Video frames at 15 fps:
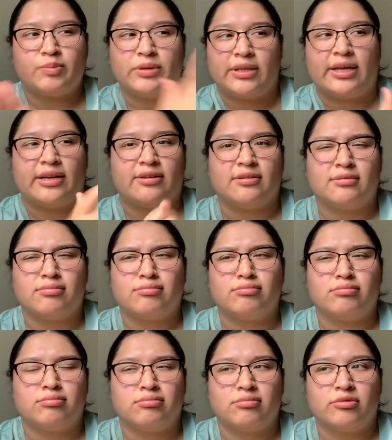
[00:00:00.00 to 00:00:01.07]
like
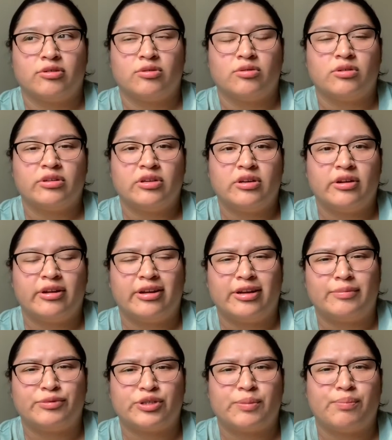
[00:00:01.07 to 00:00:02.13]

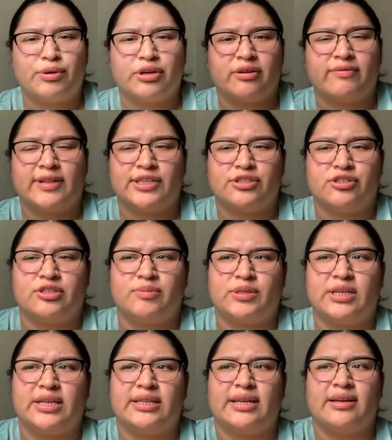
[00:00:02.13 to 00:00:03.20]
some butterflies or something
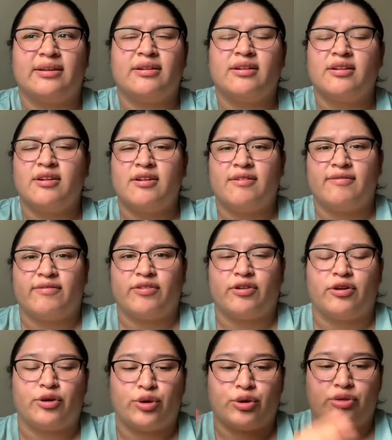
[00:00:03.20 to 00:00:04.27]
like that for
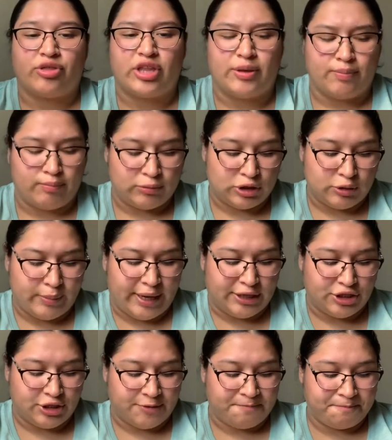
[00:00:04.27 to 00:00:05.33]
her theme to match
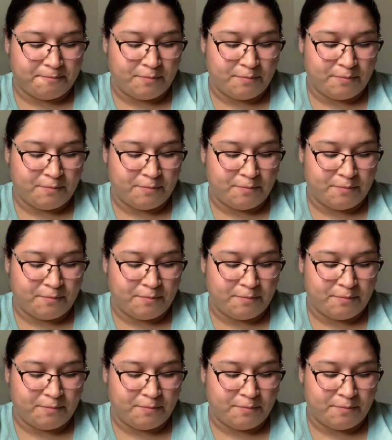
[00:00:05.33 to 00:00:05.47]
it.